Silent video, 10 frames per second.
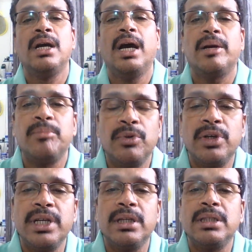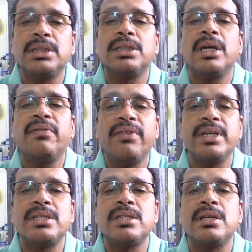are more near the
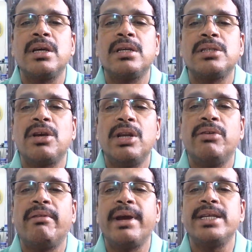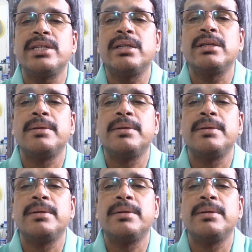surface soil horizon,